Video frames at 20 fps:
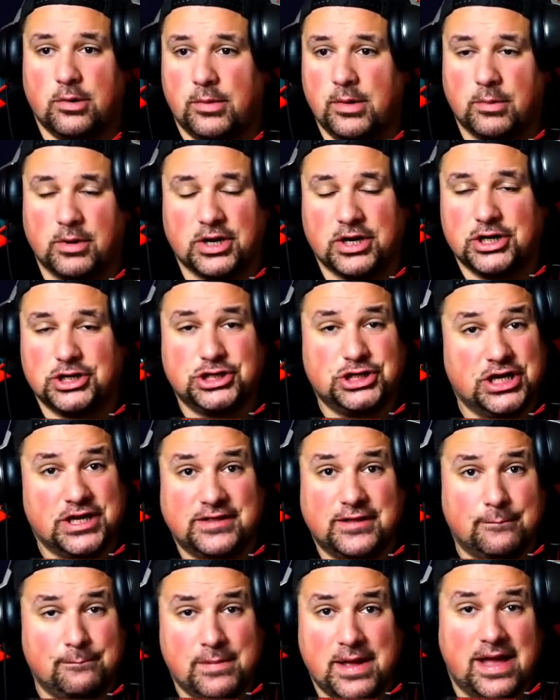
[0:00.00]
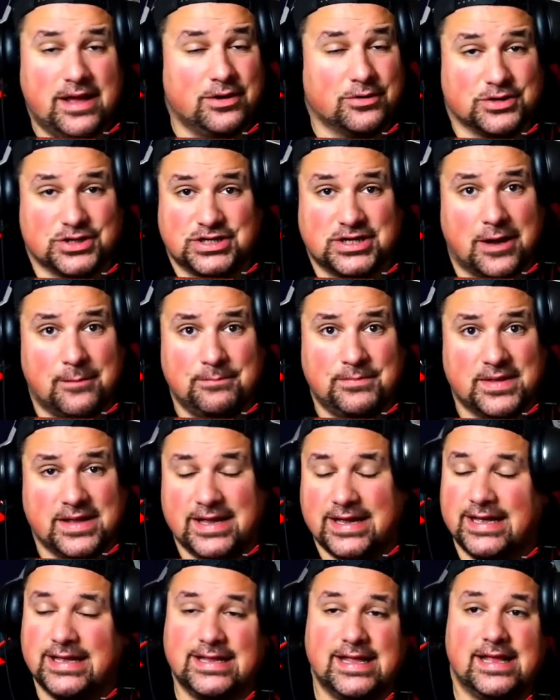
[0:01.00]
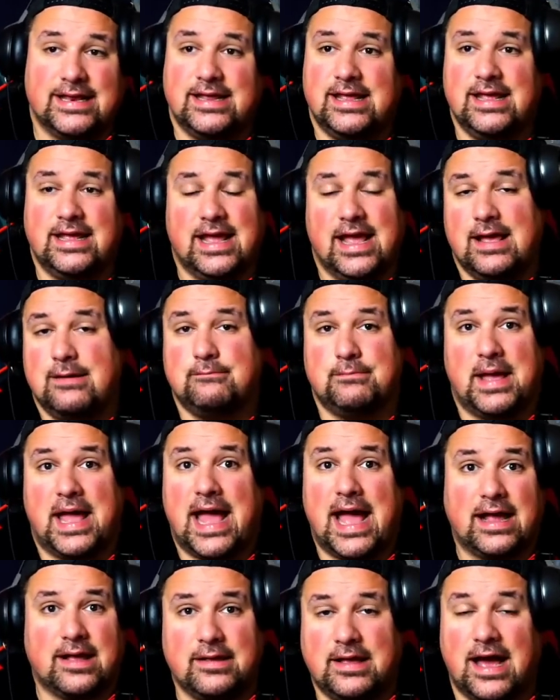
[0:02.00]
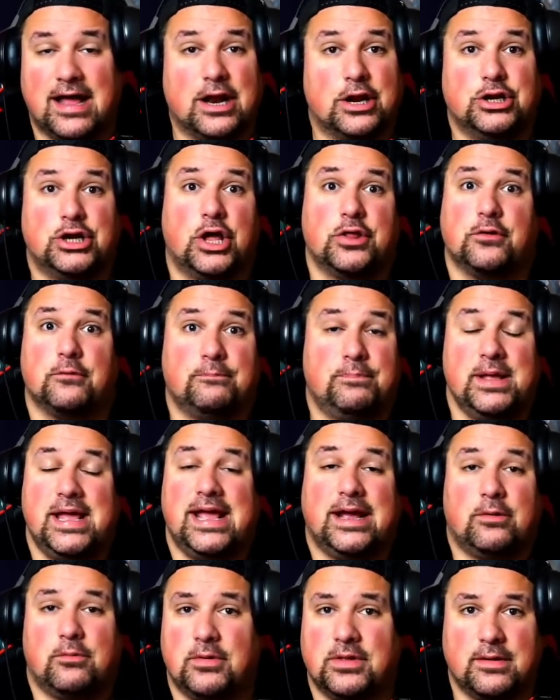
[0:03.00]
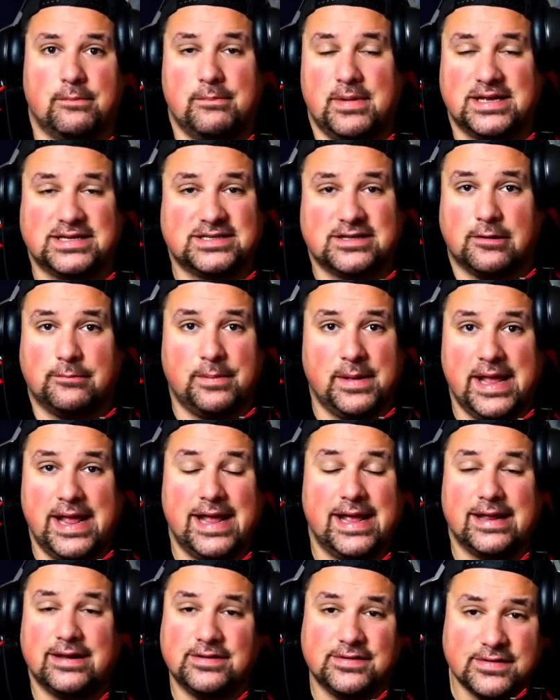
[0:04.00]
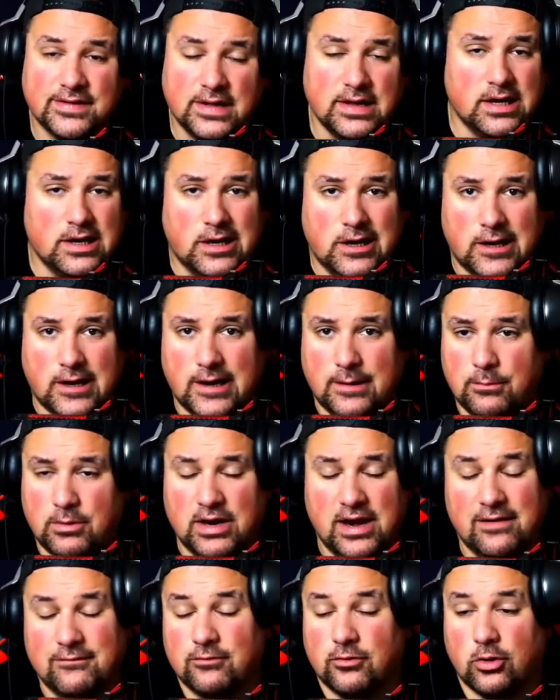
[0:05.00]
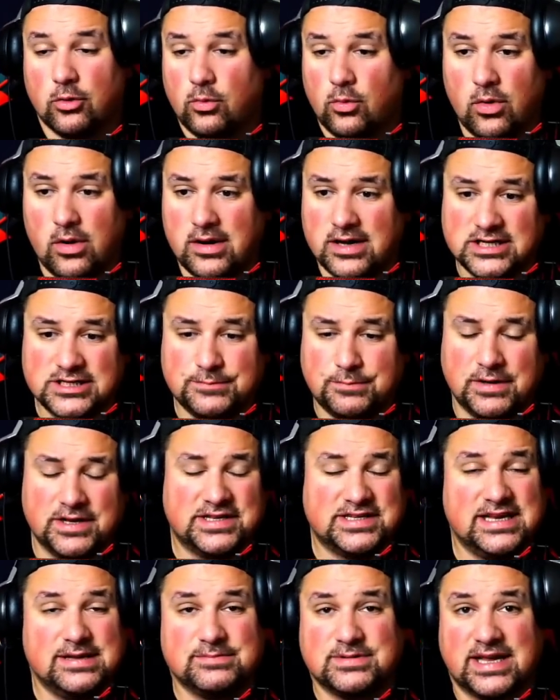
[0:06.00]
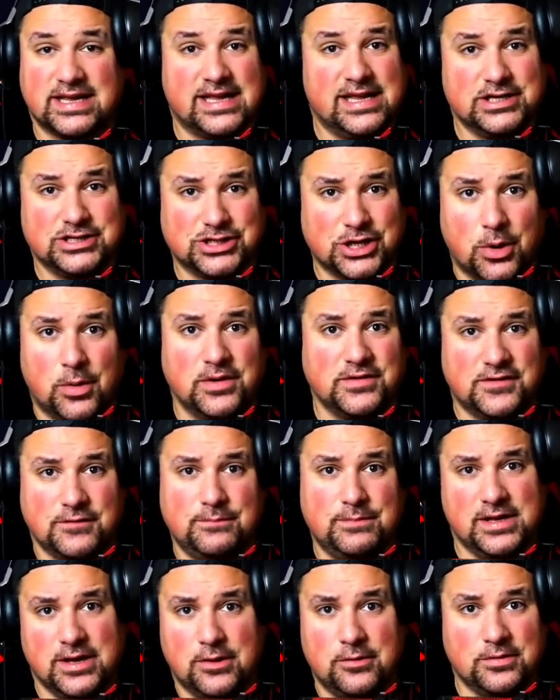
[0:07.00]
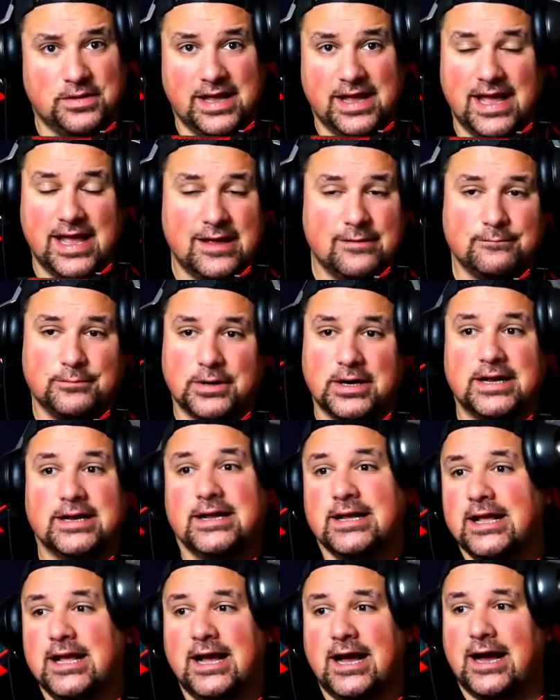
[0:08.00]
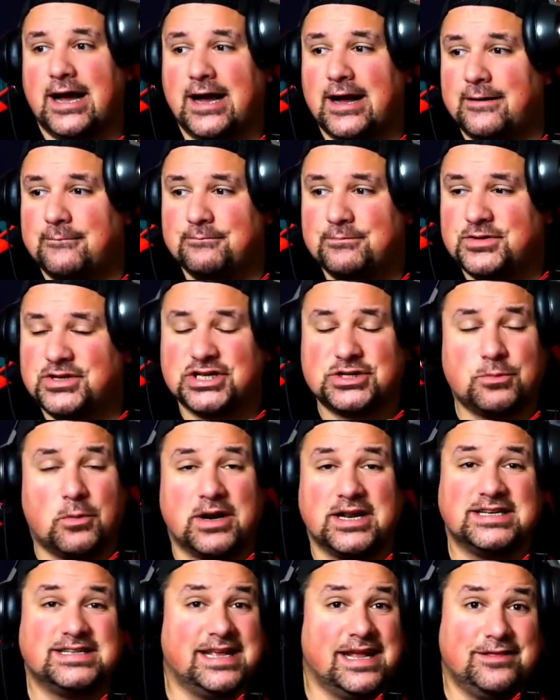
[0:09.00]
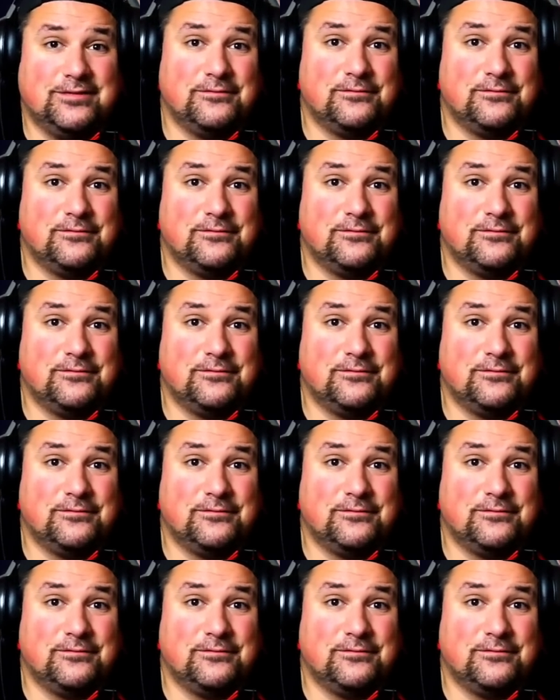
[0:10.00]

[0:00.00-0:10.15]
going to shit the bed or something. And then he came back, got another pick with a messed up hand. Whatever it was, but it seems like he's going to be okay. But just want to state the